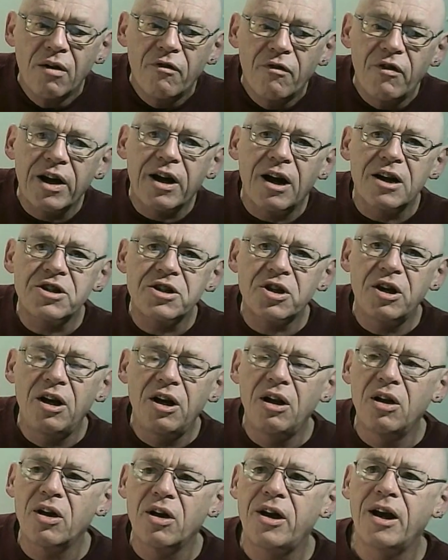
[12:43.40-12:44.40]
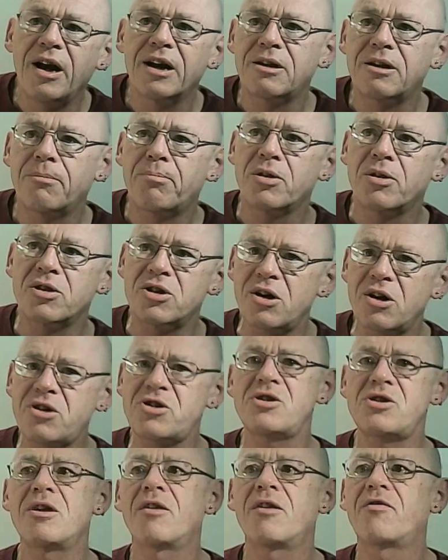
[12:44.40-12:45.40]
Vygotsky looking at the
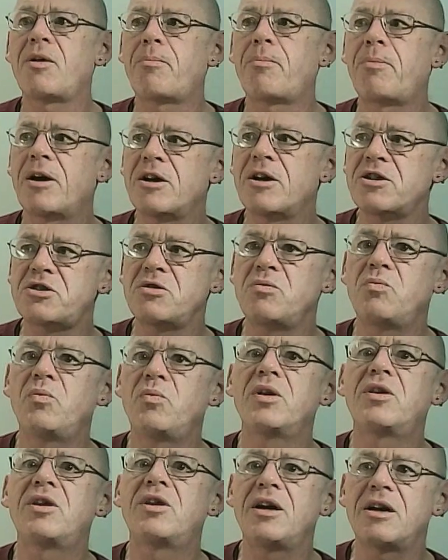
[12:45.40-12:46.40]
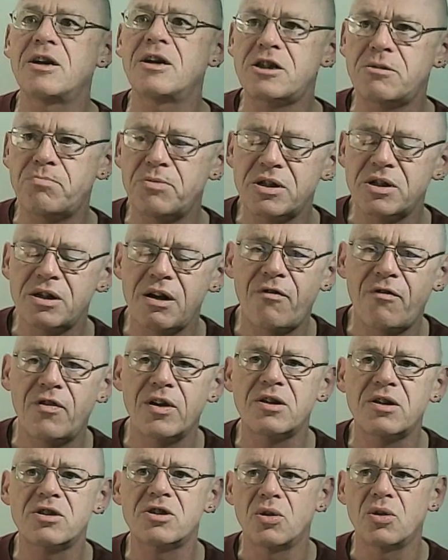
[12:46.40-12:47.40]
production of the person within a
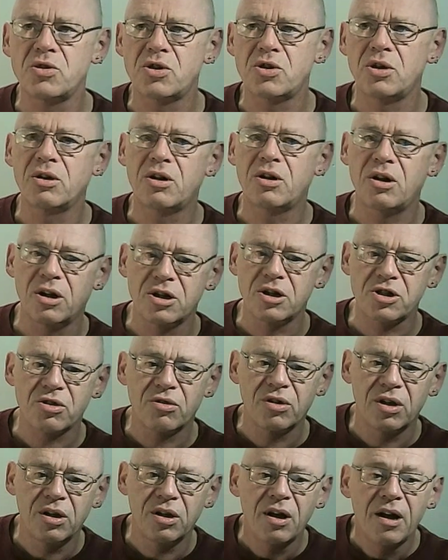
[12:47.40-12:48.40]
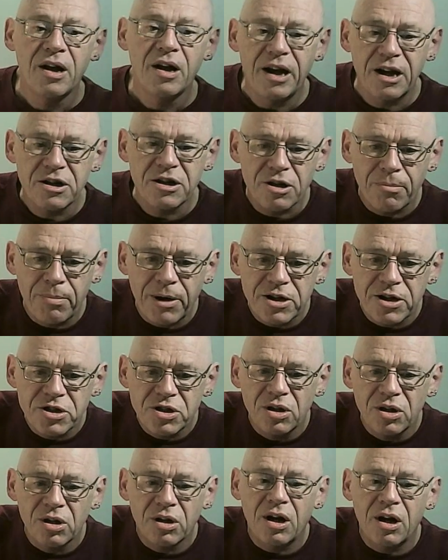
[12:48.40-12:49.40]
specific social, cultural,
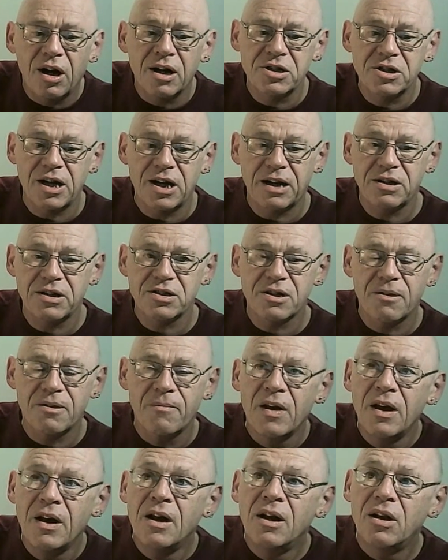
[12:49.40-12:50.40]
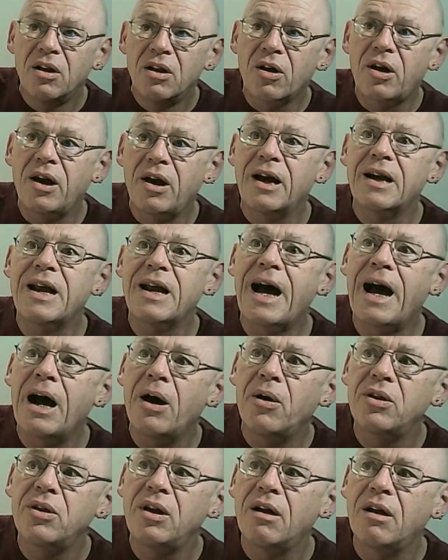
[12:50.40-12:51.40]
interpersonal context, looking at
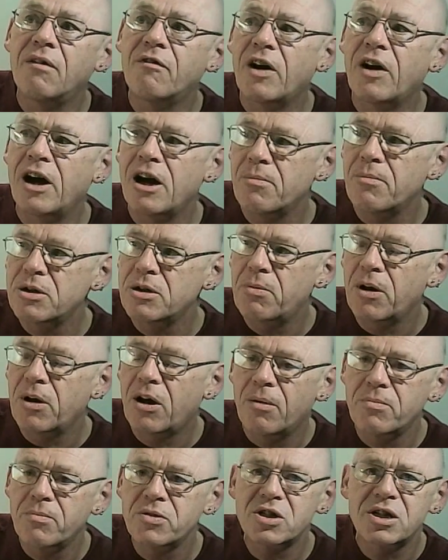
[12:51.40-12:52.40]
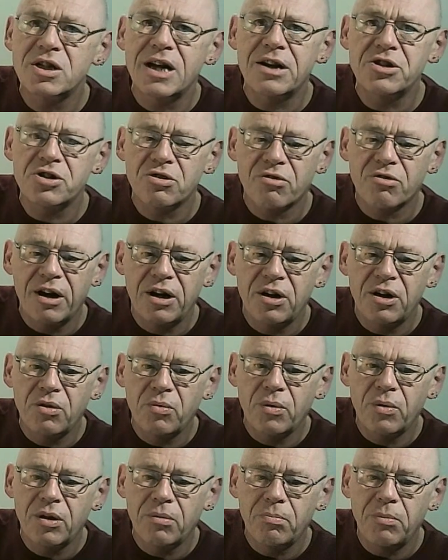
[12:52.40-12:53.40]
how the environment becomes saturated
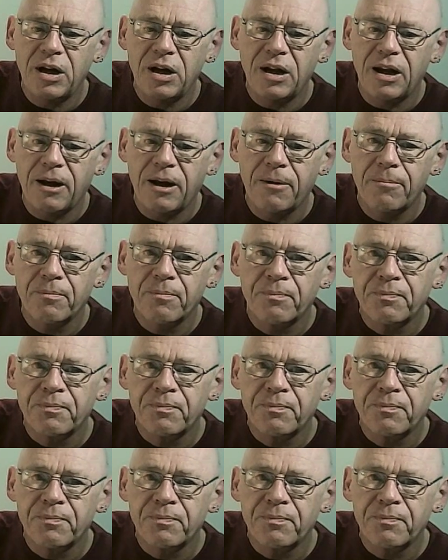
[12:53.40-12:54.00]
with meaning.